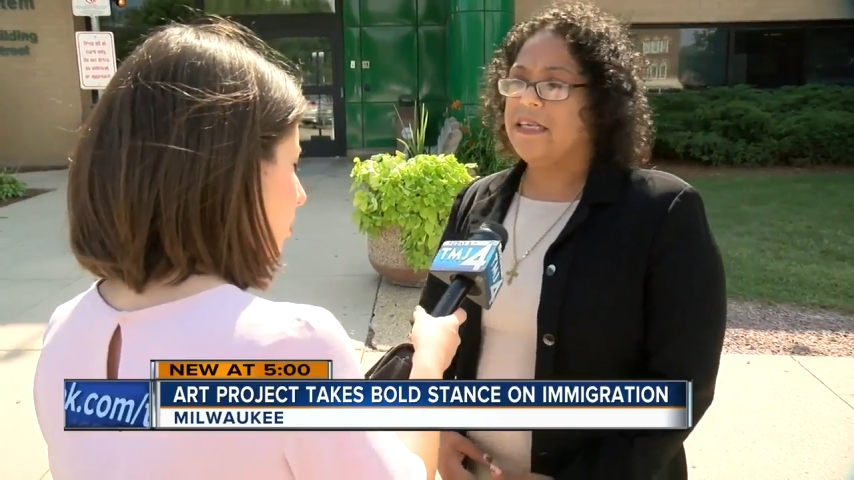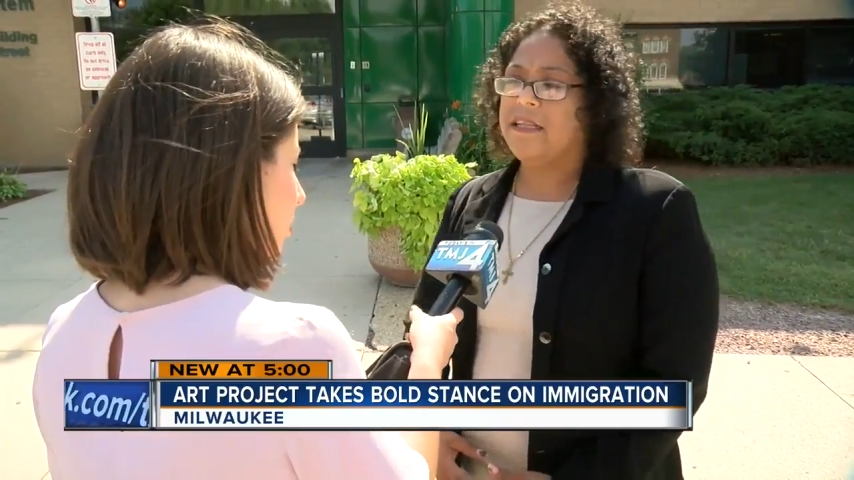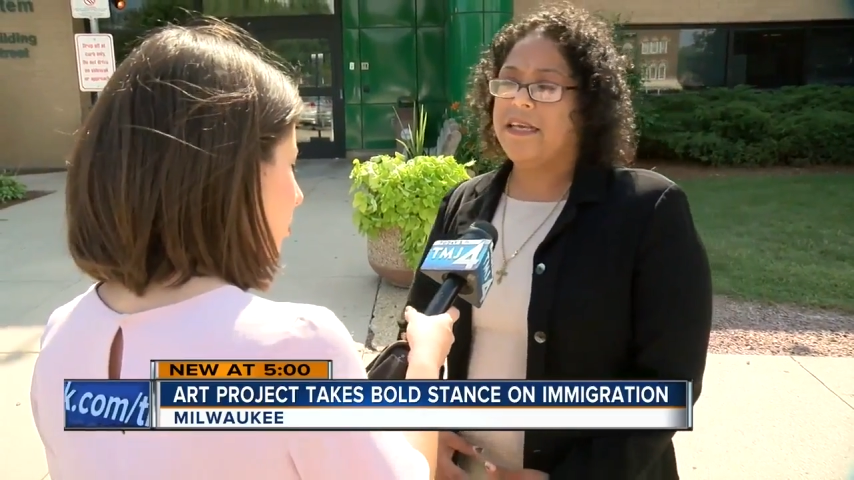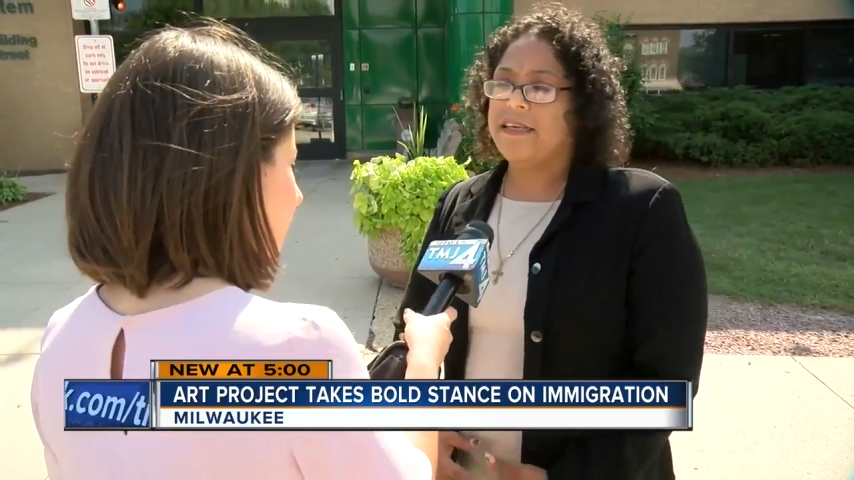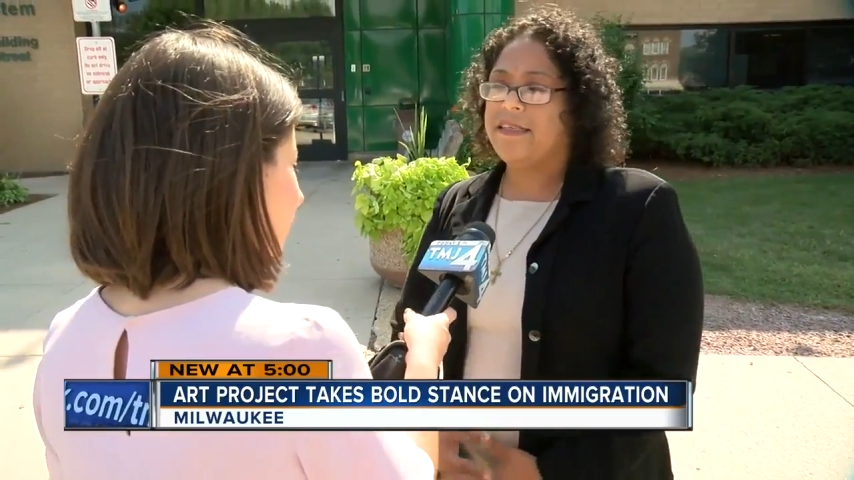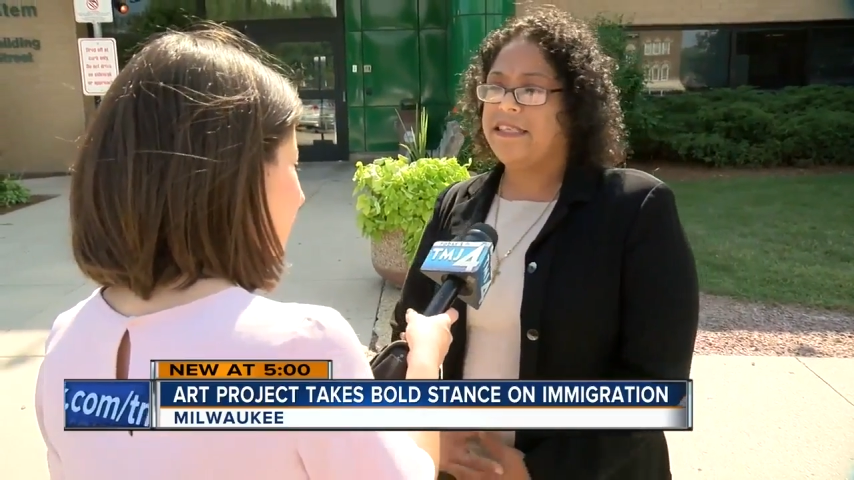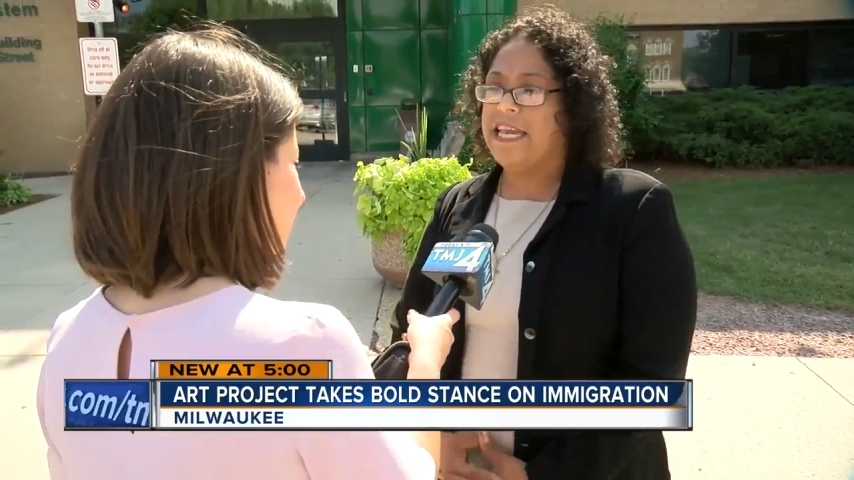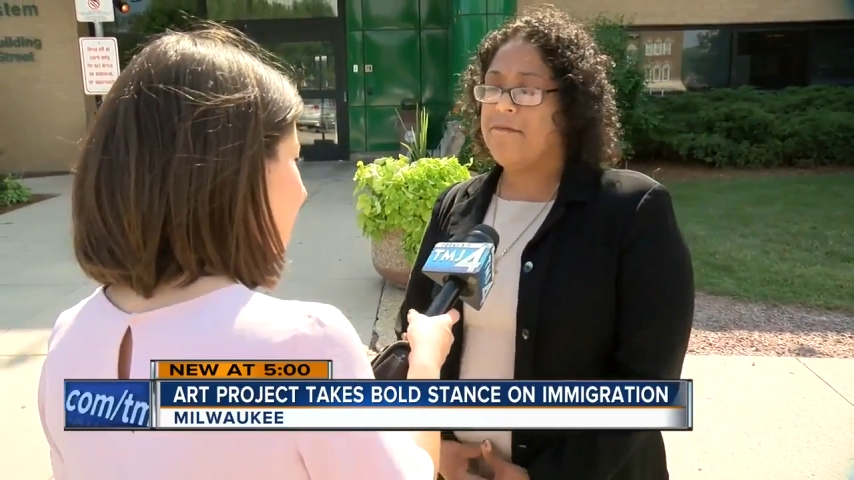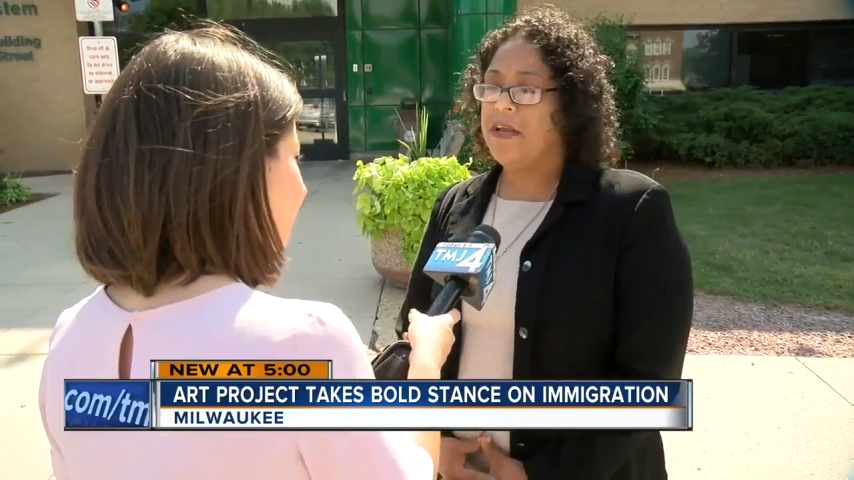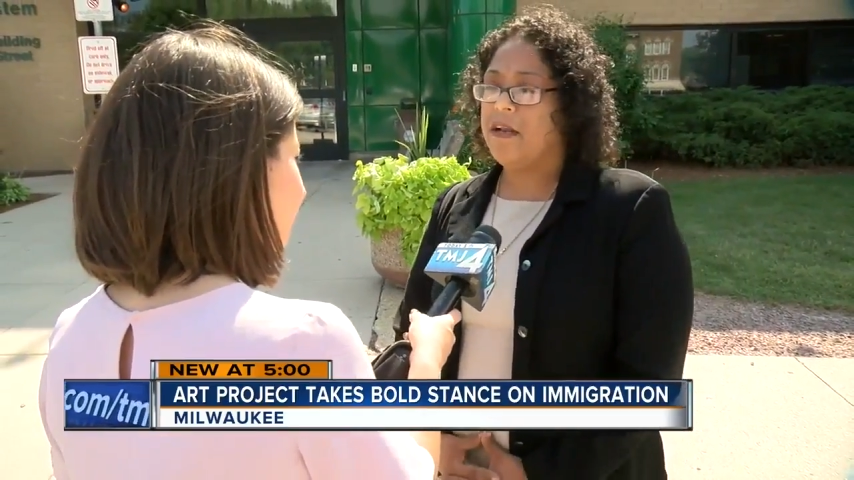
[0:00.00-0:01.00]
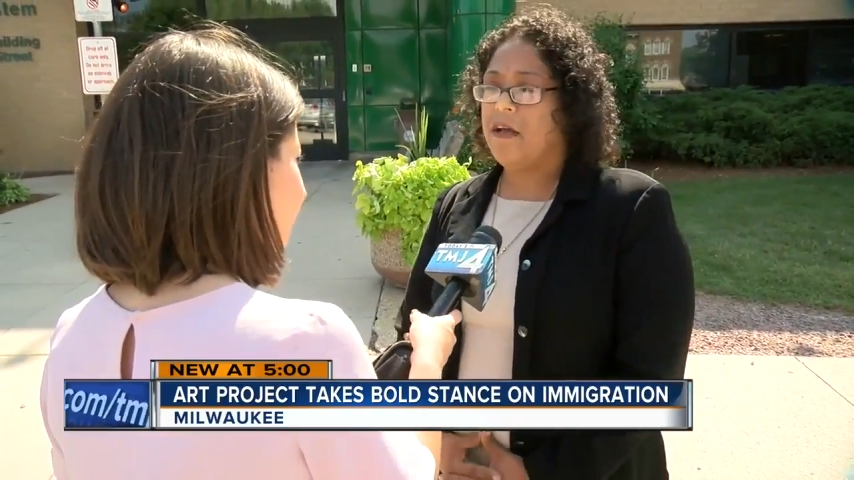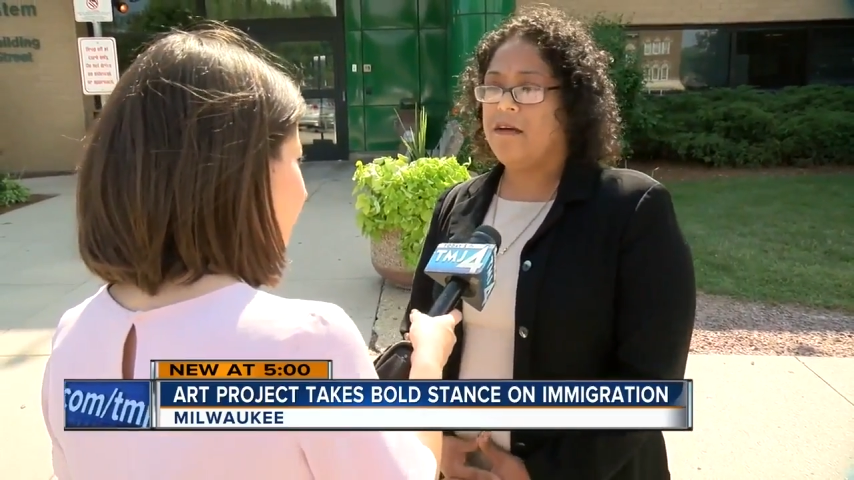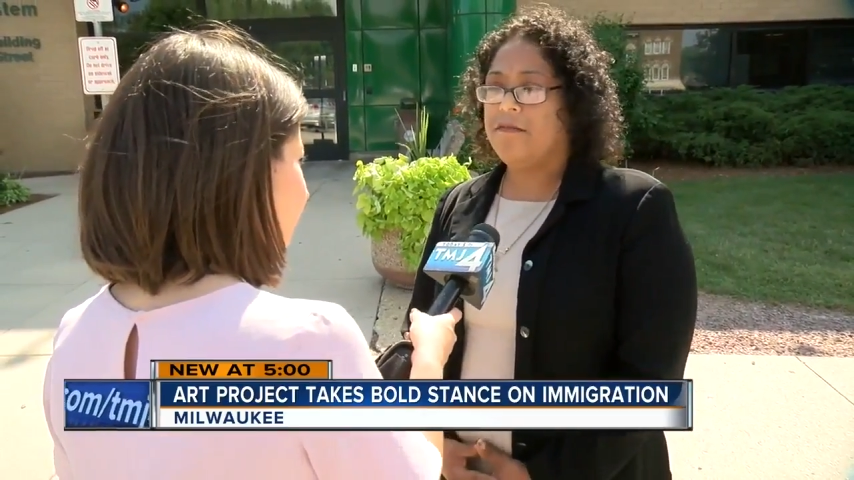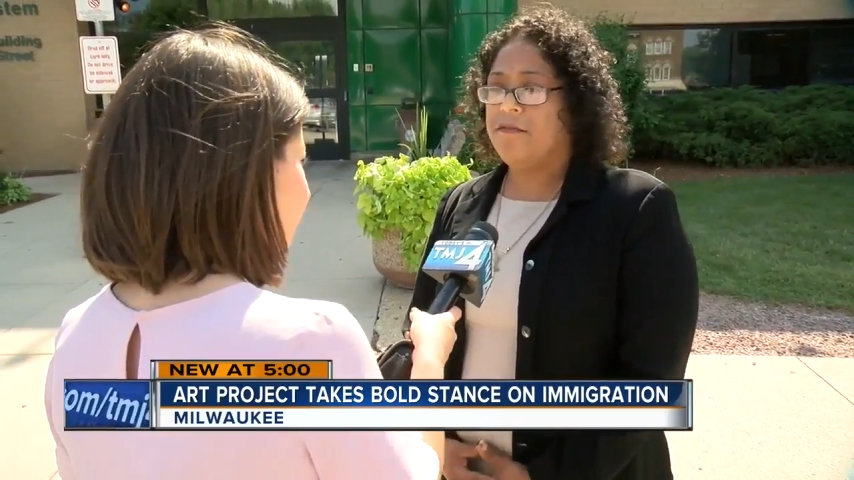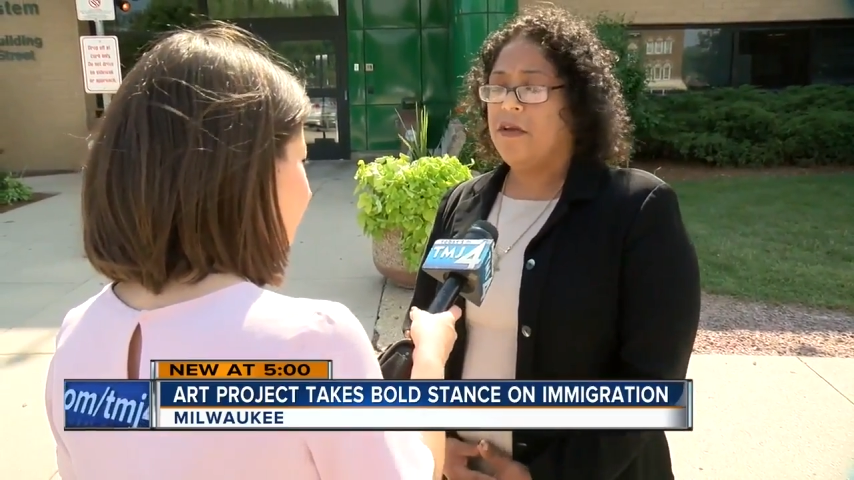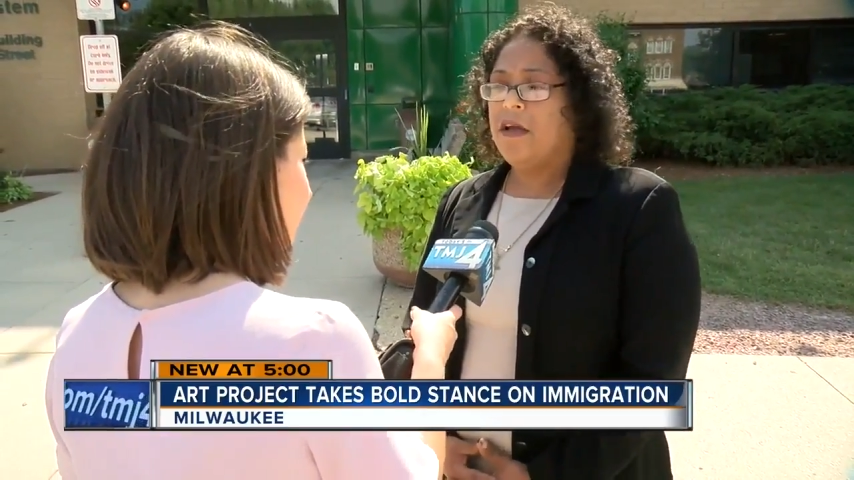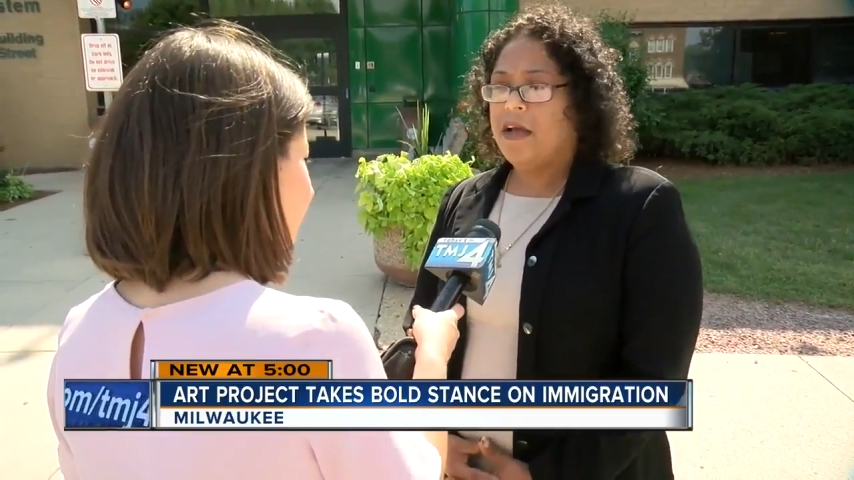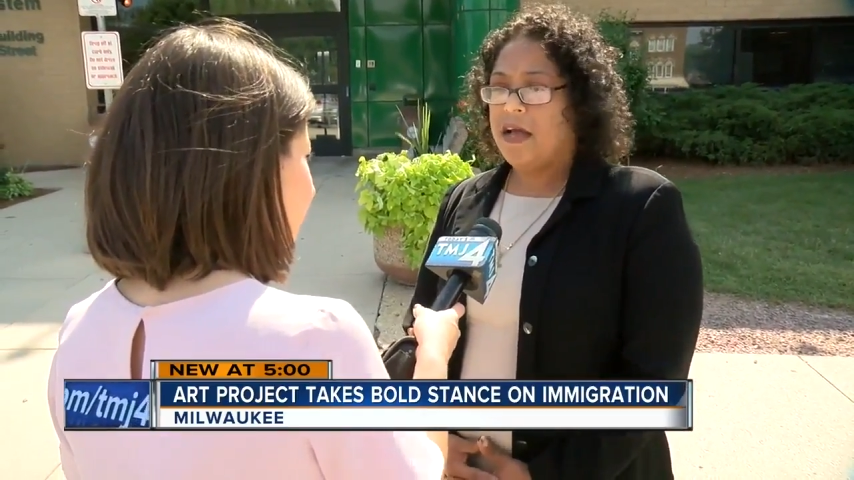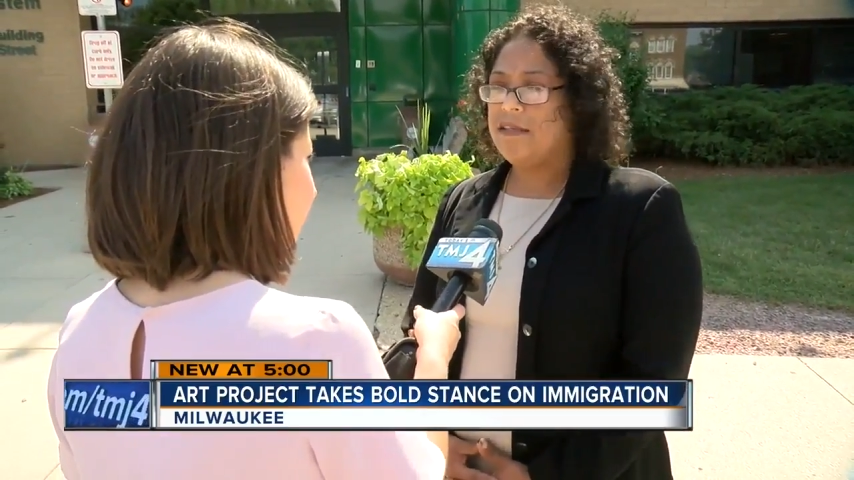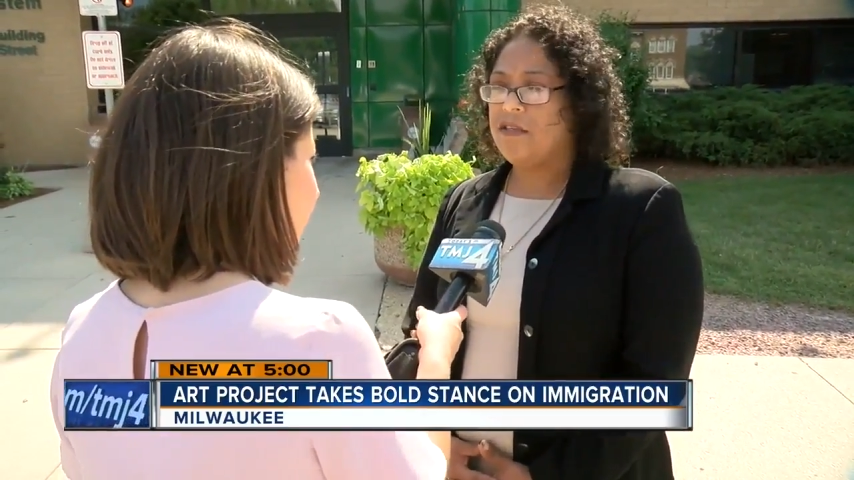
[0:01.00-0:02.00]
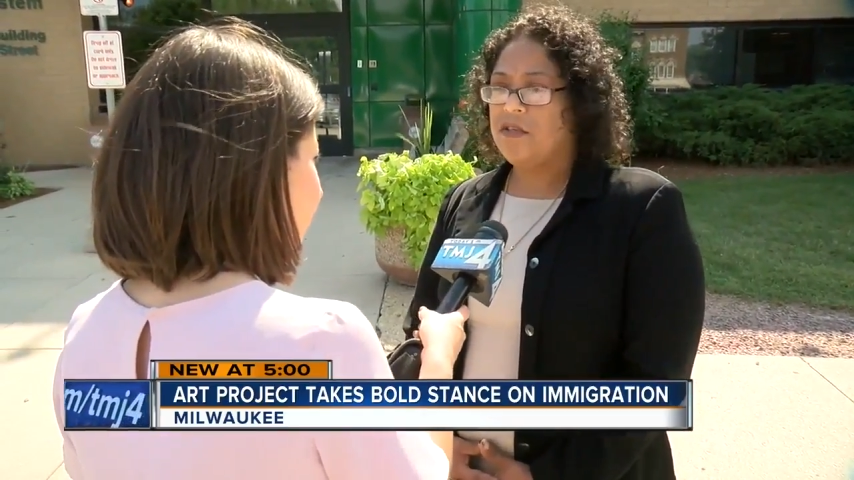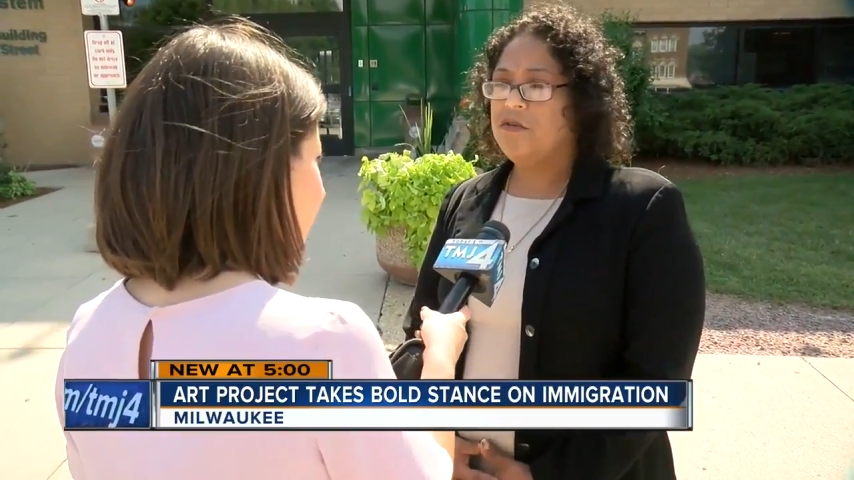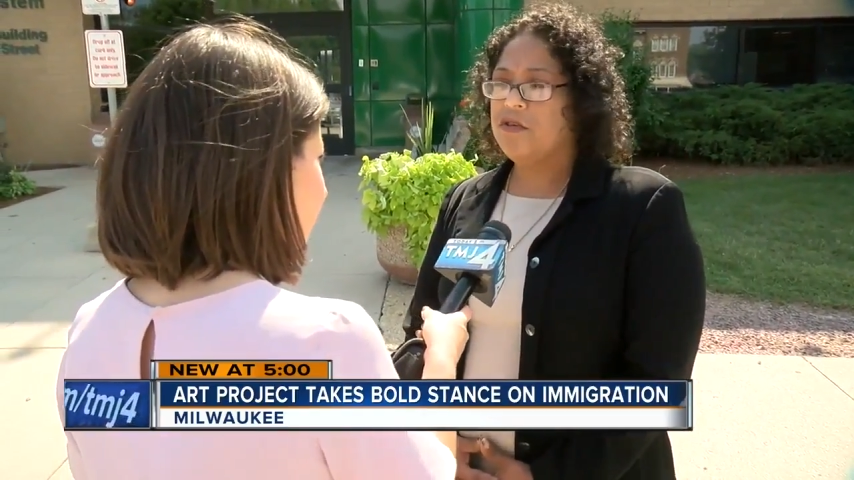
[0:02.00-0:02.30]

Ortiz Velez has another take on the